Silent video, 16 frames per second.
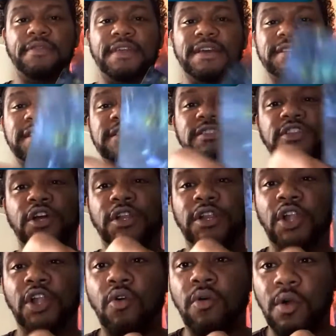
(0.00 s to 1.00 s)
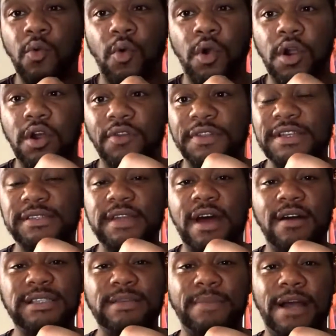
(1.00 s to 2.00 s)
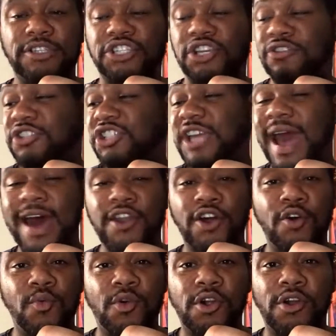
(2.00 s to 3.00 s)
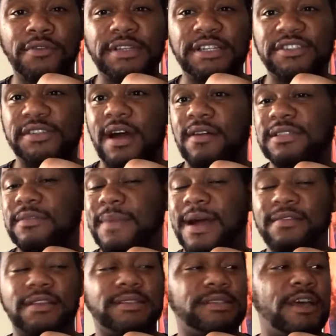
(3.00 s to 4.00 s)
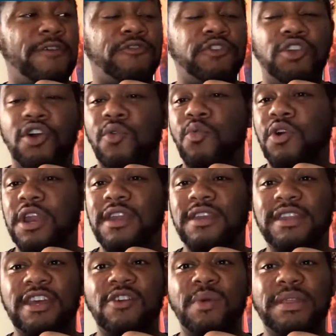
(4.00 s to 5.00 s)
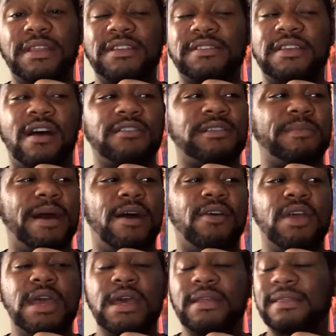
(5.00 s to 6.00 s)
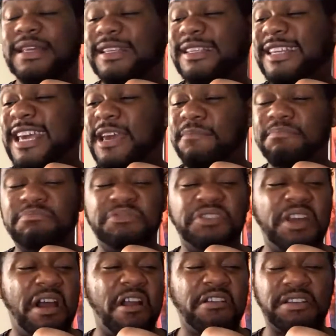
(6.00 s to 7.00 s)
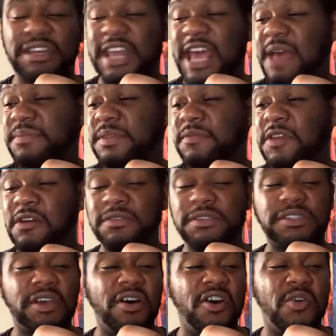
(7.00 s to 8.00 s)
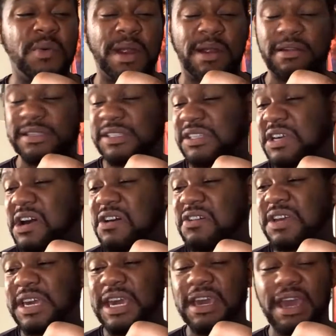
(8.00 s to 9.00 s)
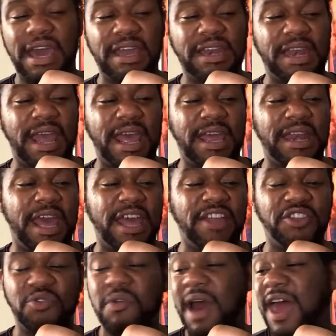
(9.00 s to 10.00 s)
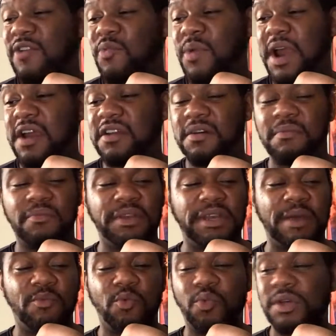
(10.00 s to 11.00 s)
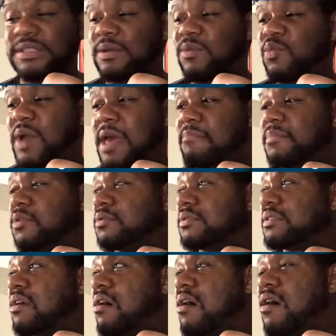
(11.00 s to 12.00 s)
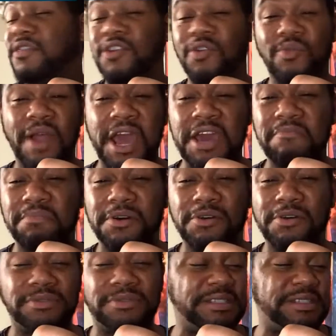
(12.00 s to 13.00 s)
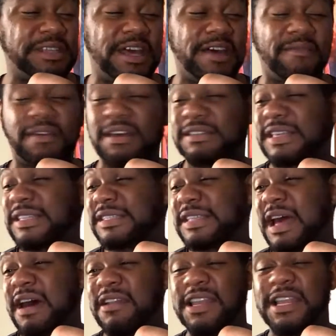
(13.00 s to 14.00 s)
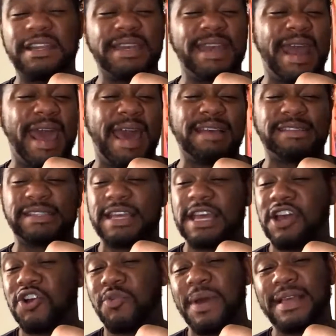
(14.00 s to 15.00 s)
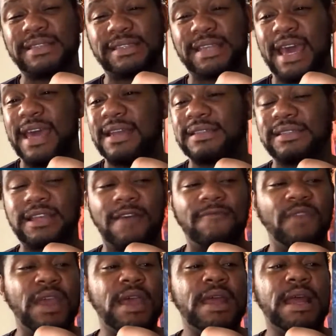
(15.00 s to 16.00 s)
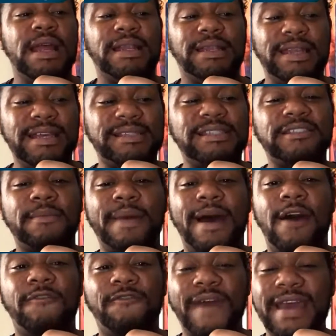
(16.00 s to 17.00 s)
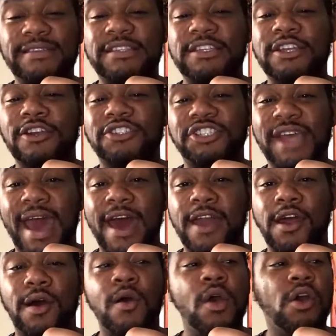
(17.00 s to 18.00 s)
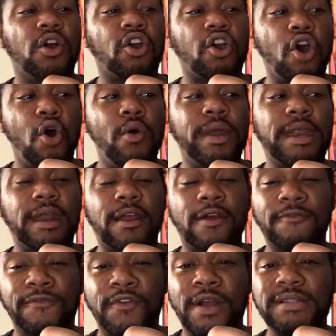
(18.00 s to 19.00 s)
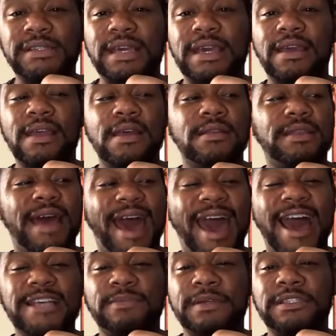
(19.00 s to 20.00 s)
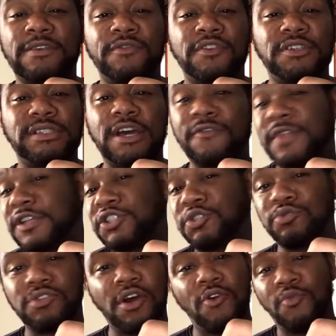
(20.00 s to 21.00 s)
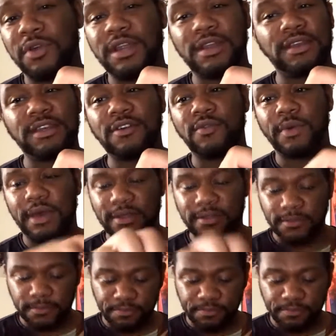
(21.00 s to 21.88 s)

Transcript: This is the lower world. This talks about your shadow world. This talks about the stuff you don't want to deal with. This talks about the deep, dark depths of your soul where it's gunky and you gotta wear them what's some wet boots called? The rain boots and stuff, because it's all a little nasty and quicksand and stuff. This is about facing your shadow, going and confronting the aspects of yourself that you don't want to deal with.